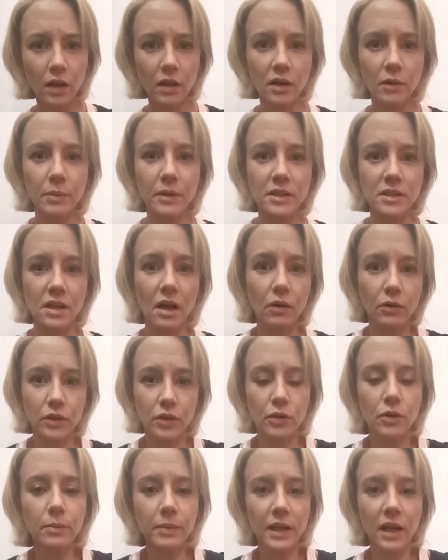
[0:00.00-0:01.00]
Because now
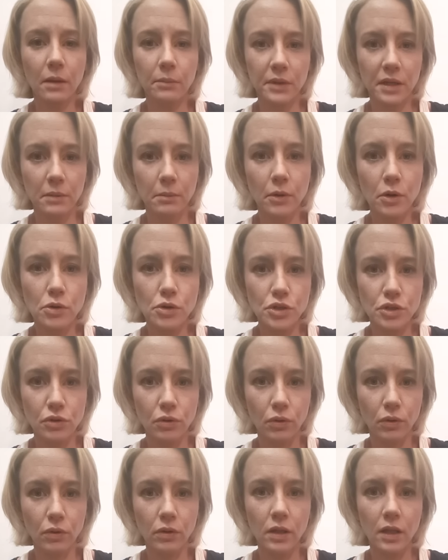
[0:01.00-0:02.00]
you're becoming
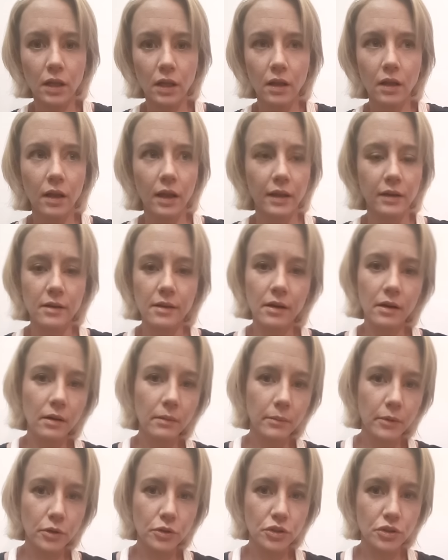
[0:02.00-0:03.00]
emotional and they're
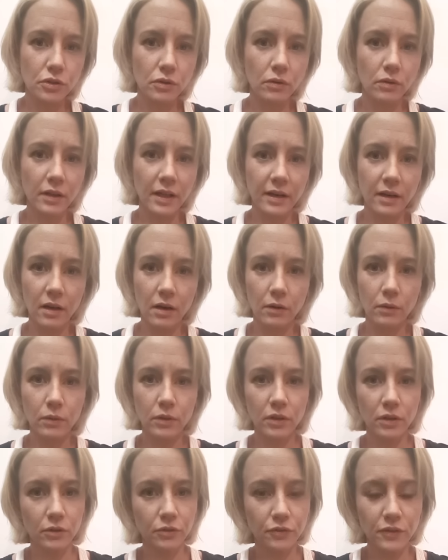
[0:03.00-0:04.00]
emotional, and
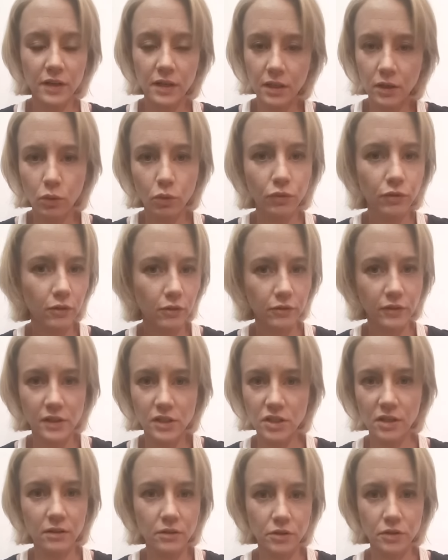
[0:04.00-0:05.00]
now you're feeding off of
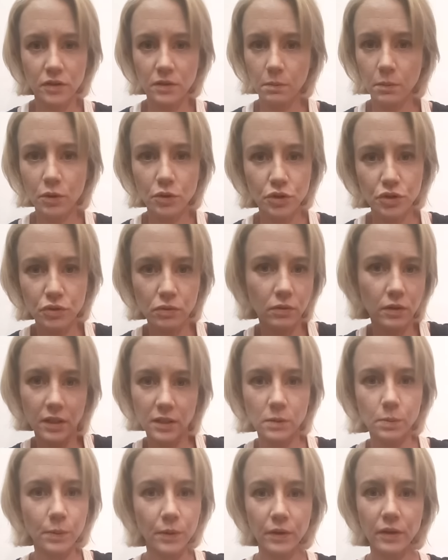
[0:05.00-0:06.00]
each other's emotional
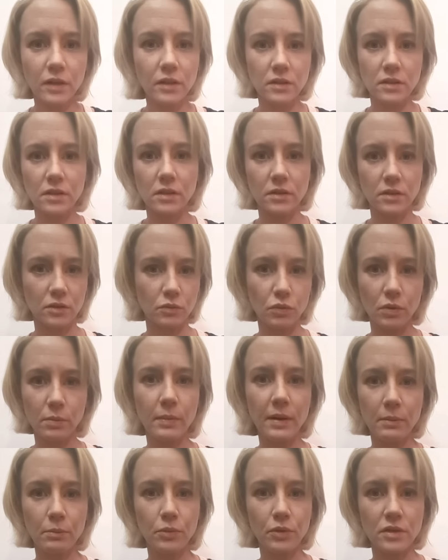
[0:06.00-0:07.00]
experiences and
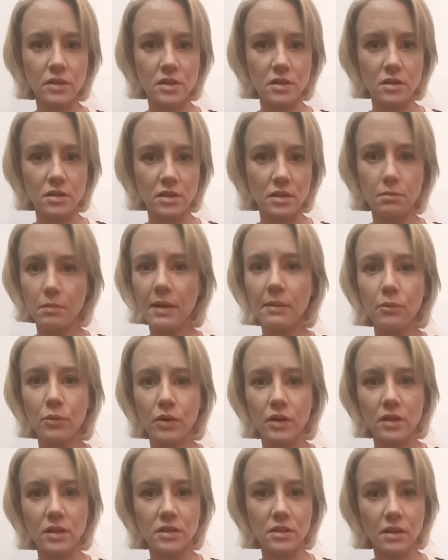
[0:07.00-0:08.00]
remembrances and
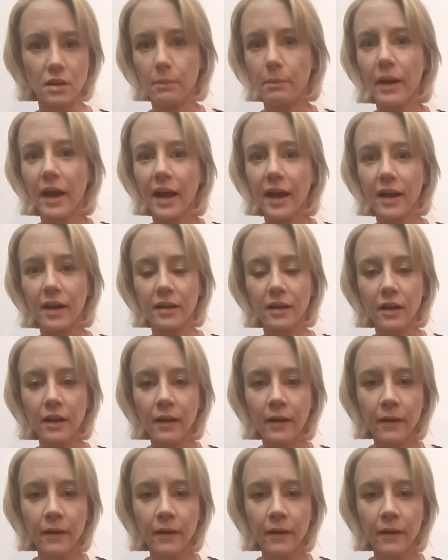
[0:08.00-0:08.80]
memories and the bad.